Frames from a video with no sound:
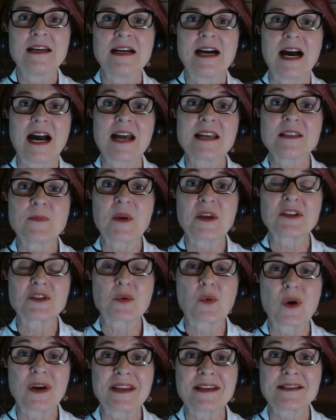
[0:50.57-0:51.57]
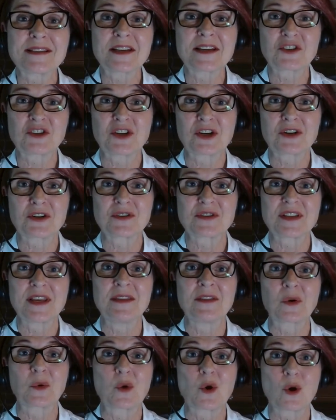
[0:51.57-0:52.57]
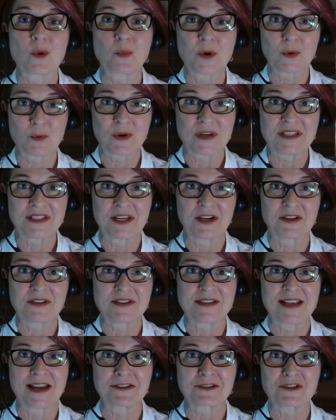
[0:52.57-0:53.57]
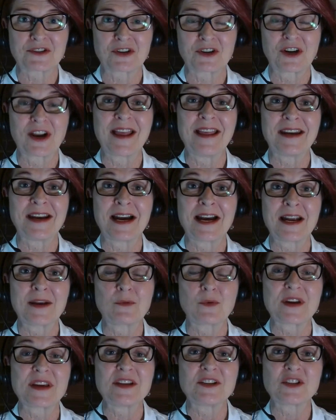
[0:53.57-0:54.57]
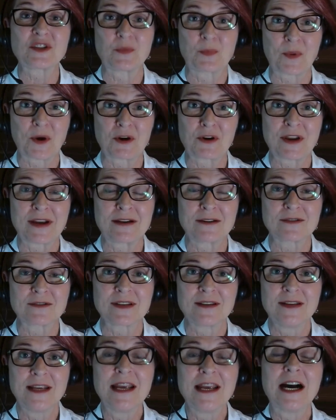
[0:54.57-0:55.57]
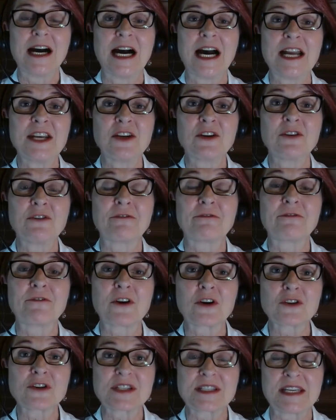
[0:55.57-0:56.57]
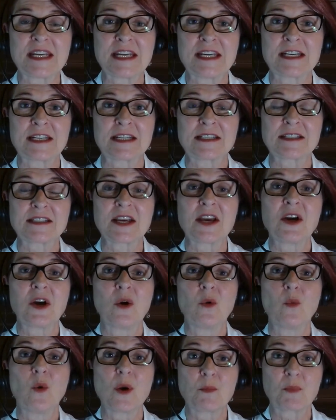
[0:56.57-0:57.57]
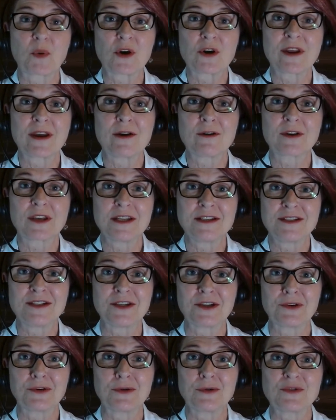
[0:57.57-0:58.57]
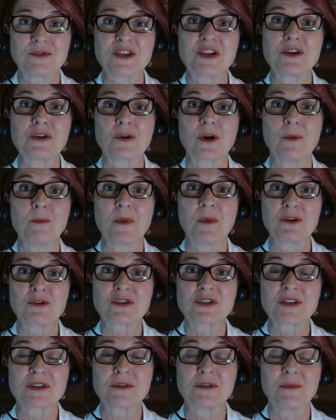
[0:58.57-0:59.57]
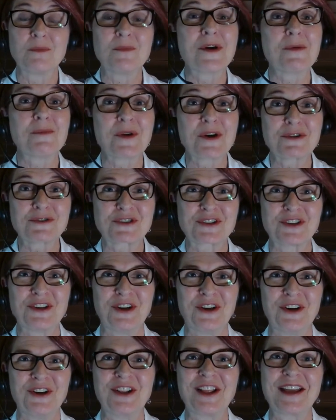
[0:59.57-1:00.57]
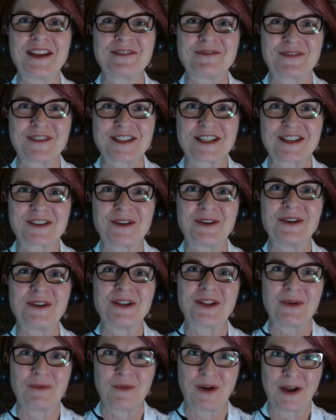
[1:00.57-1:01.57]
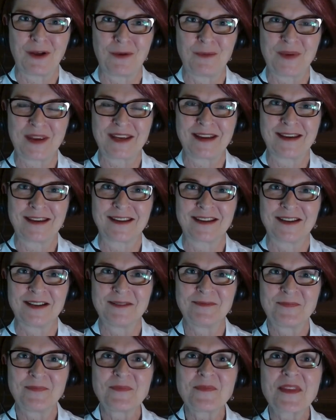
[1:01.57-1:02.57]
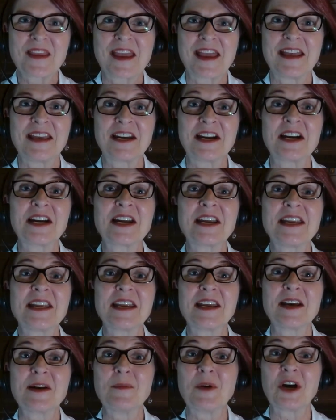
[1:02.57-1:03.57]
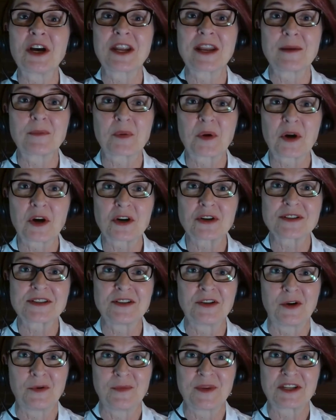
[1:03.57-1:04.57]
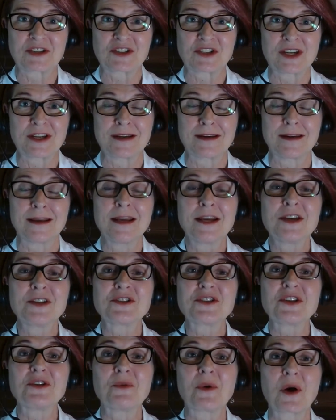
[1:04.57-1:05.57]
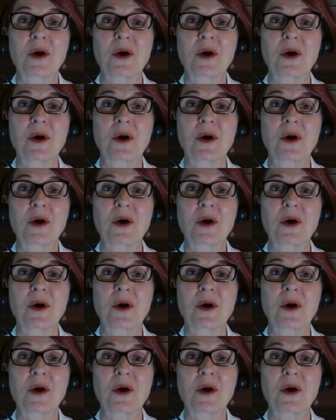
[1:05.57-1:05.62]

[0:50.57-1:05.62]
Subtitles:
I spent 26 years in the corporate retail sector and I reached burnout. I know firsthand what burnout can do to your emotional and physical well-being. And I am on a personal mission to